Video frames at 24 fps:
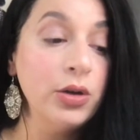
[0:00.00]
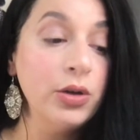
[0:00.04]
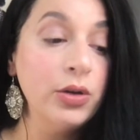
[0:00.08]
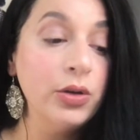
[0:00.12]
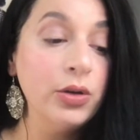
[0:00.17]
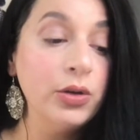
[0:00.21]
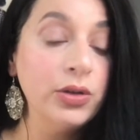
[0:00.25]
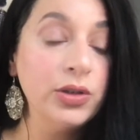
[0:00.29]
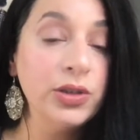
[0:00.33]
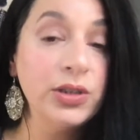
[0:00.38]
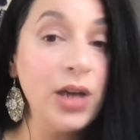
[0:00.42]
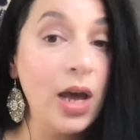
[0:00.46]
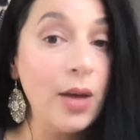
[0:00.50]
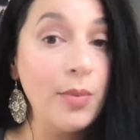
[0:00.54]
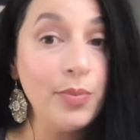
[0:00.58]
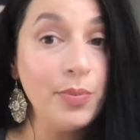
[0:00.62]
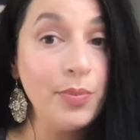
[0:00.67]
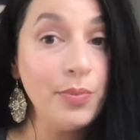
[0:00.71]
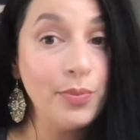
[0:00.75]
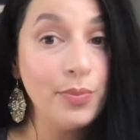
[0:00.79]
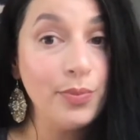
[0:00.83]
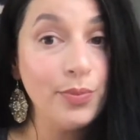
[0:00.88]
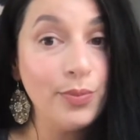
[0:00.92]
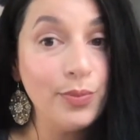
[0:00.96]
stop
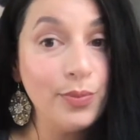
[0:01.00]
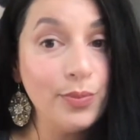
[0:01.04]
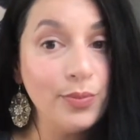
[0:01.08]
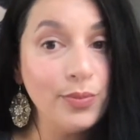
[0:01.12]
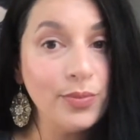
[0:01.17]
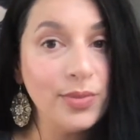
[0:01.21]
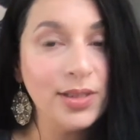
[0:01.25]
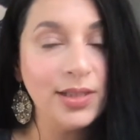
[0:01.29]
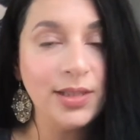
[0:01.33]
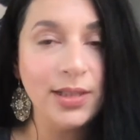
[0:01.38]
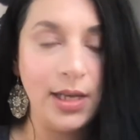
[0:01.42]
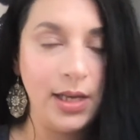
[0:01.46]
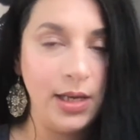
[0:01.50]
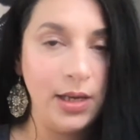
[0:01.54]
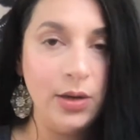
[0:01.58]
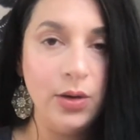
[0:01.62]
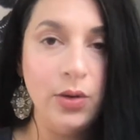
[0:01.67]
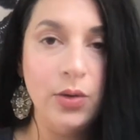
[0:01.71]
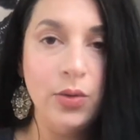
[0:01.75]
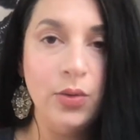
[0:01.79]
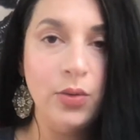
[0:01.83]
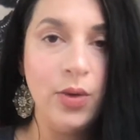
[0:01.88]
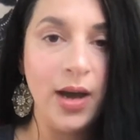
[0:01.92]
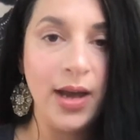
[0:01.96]
saying
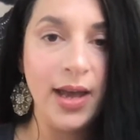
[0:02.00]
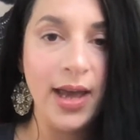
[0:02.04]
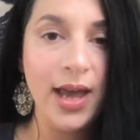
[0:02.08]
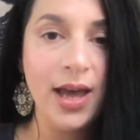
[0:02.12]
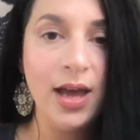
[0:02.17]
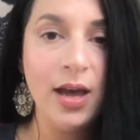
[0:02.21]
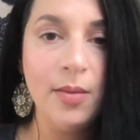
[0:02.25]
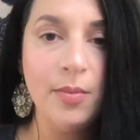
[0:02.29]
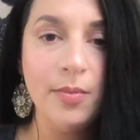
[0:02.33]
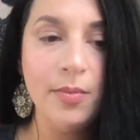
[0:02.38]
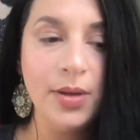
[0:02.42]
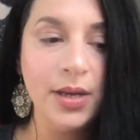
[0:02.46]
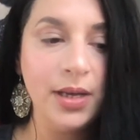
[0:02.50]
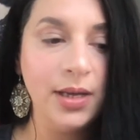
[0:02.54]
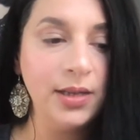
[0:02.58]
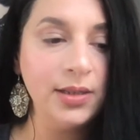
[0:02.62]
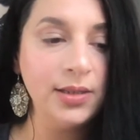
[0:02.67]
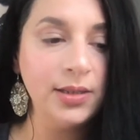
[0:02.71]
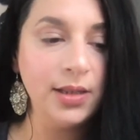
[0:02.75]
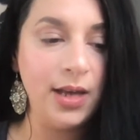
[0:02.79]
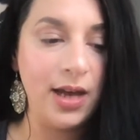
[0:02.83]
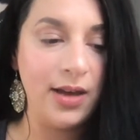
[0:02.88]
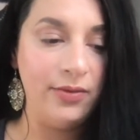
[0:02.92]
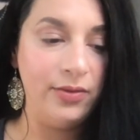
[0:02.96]
who I am, because
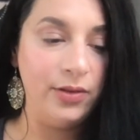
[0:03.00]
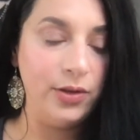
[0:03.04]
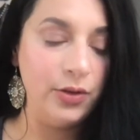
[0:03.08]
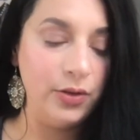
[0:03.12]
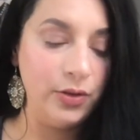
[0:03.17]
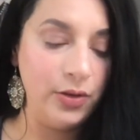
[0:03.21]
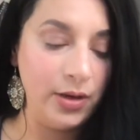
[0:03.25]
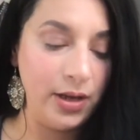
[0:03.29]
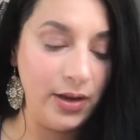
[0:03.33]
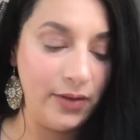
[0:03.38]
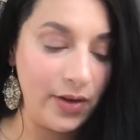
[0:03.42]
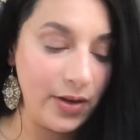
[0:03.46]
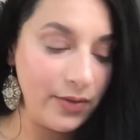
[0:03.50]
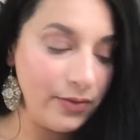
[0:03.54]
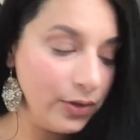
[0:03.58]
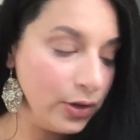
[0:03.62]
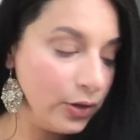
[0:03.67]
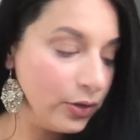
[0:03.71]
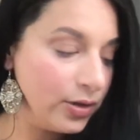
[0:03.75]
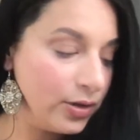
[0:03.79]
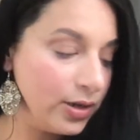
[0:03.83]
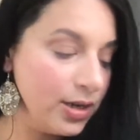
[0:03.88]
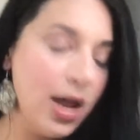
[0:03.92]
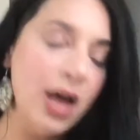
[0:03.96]
if I've
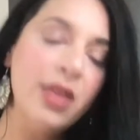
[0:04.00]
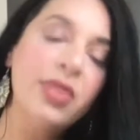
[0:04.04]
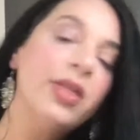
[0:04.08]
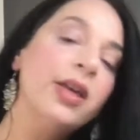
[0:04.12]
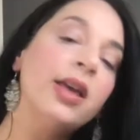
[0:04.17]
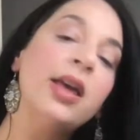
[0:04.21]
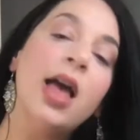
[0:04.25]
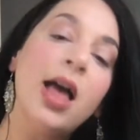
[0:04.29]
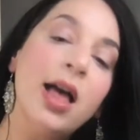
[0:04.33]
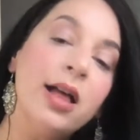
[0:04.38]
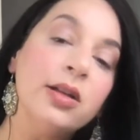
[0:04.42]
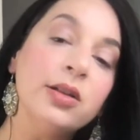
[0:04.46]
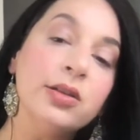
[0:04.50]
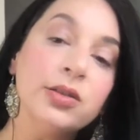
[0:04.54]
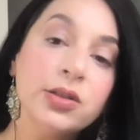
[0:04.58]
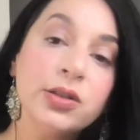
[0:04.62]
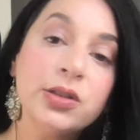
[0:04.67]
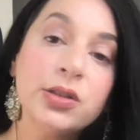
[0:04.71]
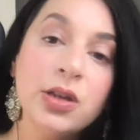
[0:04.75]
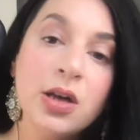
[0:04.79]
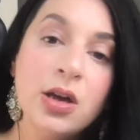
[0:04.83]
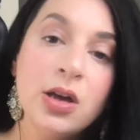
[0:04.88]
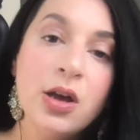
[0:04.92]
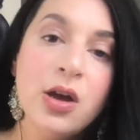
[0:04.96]
learned nothing
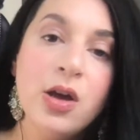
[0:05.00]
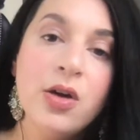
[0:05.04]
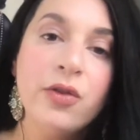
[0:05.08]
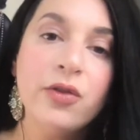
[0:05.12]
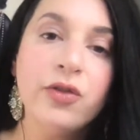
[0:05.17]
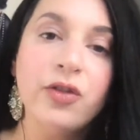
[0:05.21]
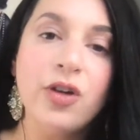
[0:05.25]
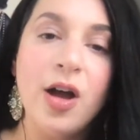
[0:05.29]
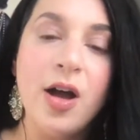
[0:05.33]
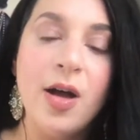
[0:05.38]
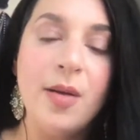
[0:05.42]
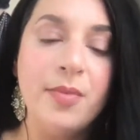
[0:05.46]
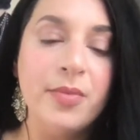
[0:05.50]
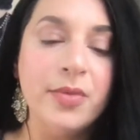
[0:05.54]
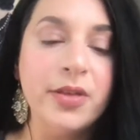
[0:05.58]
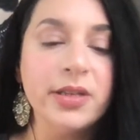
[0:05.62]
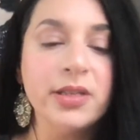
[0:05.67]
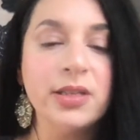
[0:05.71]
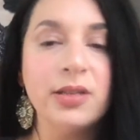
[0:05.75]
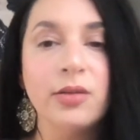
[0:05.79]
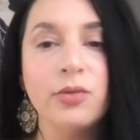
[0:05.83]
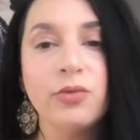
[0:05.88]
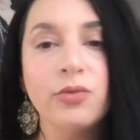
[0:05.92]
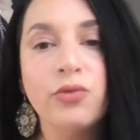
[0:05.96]
else from this
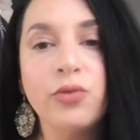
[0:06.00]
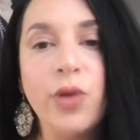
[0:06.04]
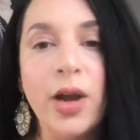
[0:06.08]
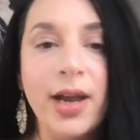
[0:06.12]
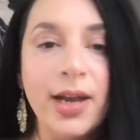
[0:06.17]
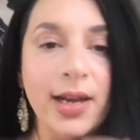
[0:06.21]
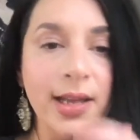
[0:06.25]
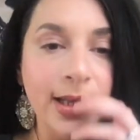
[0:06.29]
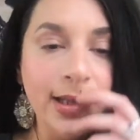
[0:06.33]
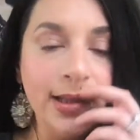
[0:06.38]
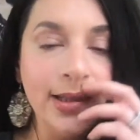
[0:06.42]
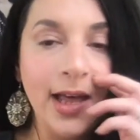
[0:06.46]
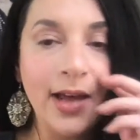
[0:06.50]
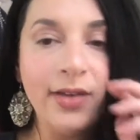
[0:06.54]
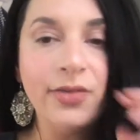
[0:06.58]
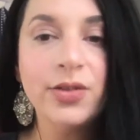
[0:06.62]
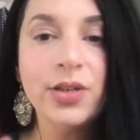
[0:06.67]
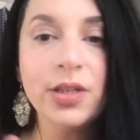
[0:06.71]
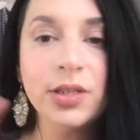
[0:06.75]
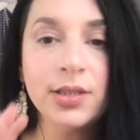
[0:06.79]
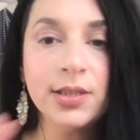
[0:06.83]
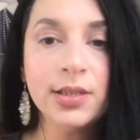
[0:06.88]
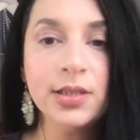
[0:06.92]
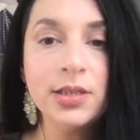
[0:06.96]
righty
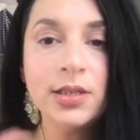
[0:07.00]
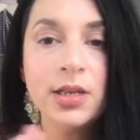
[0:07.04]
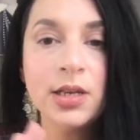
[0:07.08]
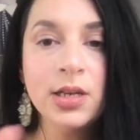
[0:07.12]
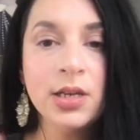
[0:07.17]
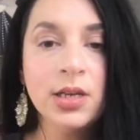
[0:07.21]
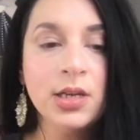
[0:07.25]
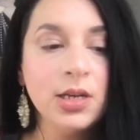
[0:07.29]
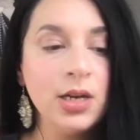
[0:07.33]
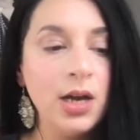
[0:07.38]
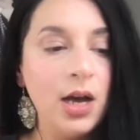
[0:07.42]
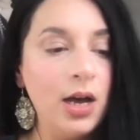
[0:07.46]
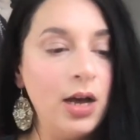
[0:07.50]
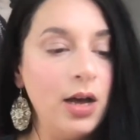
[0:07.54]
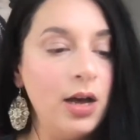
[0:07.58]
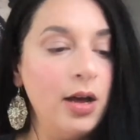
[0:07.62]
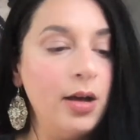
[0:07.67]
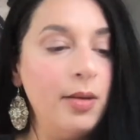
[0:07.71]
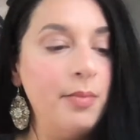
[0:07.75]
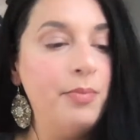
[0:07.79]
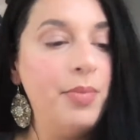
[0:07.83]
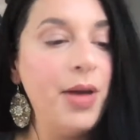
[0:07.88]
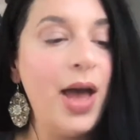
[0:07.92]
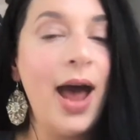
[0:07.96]
leftist
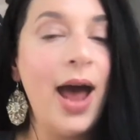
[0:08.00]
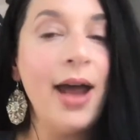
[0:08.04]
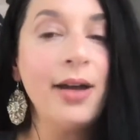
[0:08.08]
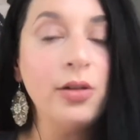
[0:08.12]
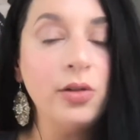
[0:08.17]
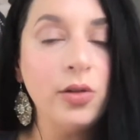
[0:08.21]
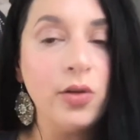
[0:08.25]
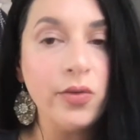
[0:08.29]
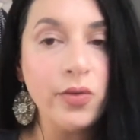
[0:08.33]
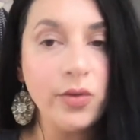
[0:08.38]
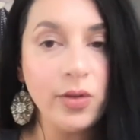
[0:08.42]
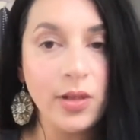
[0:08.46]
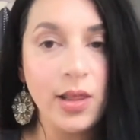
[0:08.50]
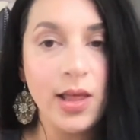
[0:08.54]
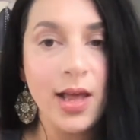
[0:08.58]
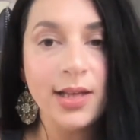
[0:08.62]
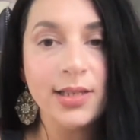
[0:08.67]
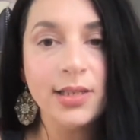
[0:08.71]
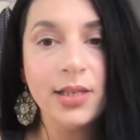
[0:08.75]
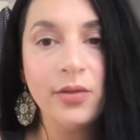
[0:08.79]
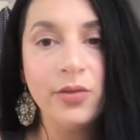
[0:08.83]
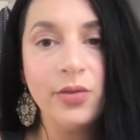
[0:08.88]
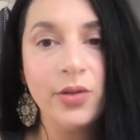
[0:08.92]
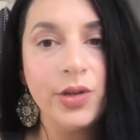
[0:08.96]
battle over the last
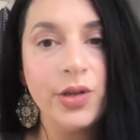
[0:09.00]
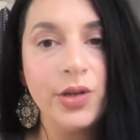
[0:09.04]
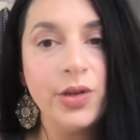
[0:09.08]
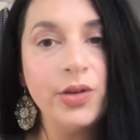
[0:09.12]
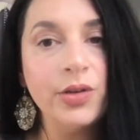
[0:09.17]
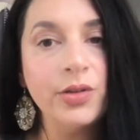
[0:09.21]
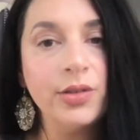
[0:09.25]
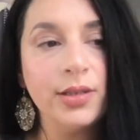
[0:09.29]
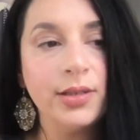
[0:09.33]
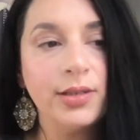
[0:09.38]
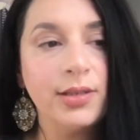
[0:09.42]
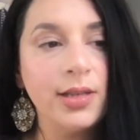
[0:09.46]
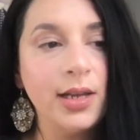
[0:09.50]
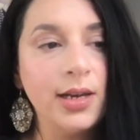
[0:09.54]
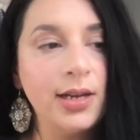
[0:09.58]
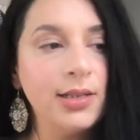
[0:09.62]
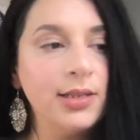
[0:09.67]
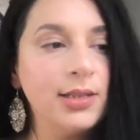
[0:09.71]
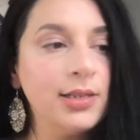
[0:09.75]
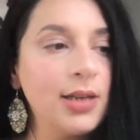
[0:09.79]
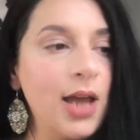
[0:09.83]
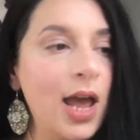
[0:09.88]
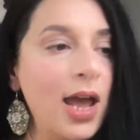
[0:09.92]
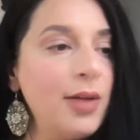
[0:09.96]
several years, it's that it's
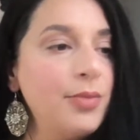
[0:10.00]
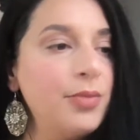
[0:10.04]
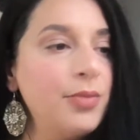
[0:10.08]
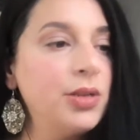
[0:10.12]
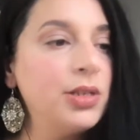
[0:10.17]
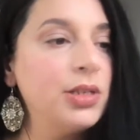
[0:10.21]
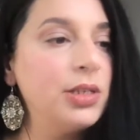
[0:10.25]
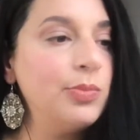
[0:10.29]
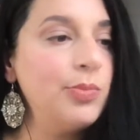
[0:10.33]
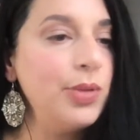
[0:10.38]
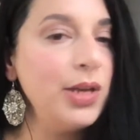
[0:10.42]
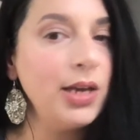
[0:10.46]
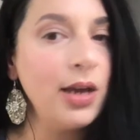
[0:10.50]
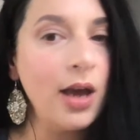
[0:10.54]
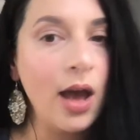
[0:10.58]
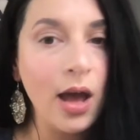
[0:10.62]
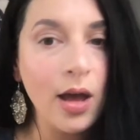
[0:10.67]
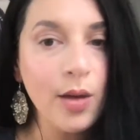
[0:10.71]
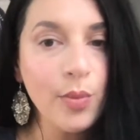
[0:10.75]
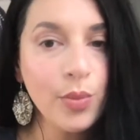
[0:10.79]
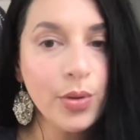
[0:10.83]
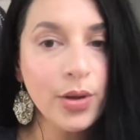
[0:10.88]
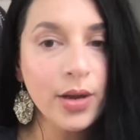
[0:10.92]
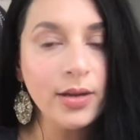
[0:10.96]
time to speak
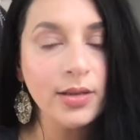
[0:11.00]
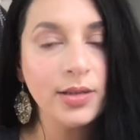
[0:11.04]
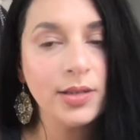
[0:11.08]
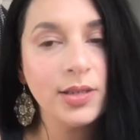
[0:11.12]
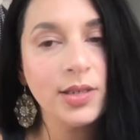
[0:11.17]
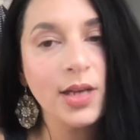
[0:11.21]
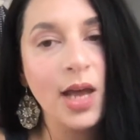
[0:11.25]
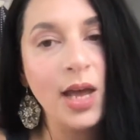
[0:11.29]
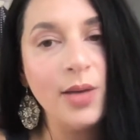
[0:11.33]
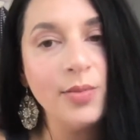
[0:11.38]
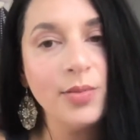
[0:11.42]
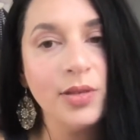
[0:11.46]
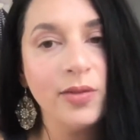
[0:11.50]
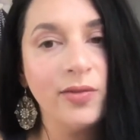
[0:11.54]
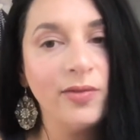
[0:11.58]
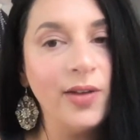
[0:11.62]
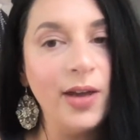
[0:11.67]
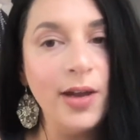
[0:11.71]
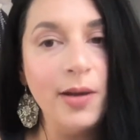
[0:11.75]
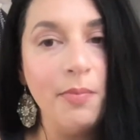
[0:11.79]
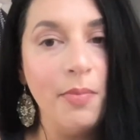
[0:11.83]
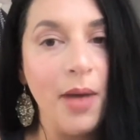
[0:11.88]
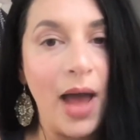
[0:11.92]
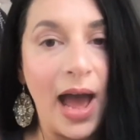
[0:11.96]
up and it's time to
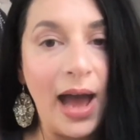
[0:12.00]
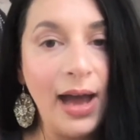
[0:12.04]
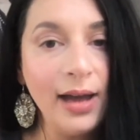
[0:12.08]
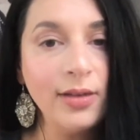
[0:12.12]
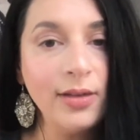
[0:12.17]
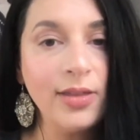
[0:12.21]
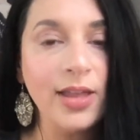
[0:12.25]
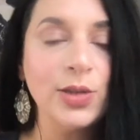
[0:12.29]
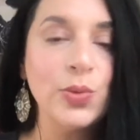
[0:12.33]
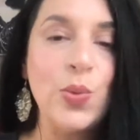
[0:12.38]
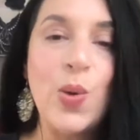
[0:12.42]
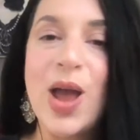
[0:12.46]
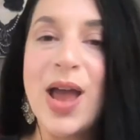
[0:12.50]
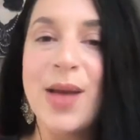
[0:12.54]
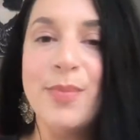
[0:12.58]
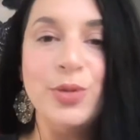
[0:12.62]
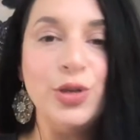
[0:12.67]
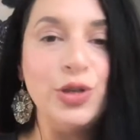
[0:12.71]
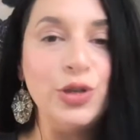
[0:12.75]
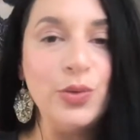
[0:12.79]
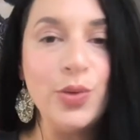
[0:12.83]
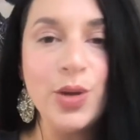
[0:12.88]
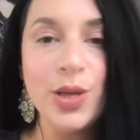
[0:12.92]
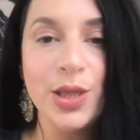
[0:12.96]
fight back. That's why I'm
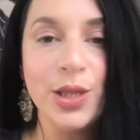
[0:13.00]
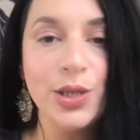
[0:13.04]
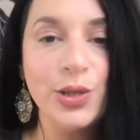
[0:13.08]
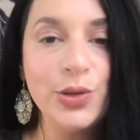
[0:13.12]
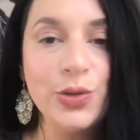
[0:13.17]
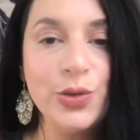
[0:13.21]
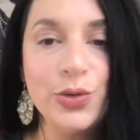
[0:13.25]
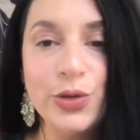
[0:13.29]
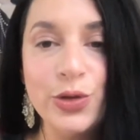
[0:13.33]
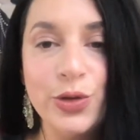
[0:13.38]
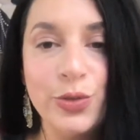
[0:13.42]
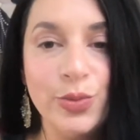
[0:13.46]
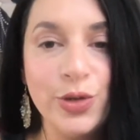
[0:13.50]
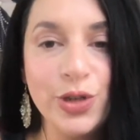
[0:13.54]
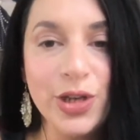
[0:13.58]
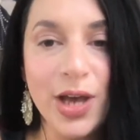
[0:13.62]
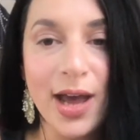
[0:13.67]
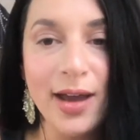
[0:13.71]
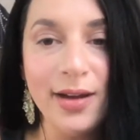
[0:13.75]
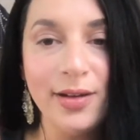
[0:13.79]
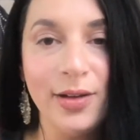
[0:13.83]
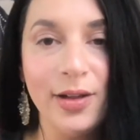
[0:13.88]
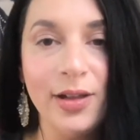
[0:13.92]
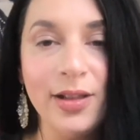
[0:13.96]
doing this YouTube
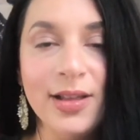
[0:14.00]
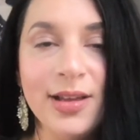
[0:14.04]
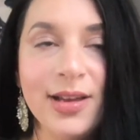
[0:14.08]
channel.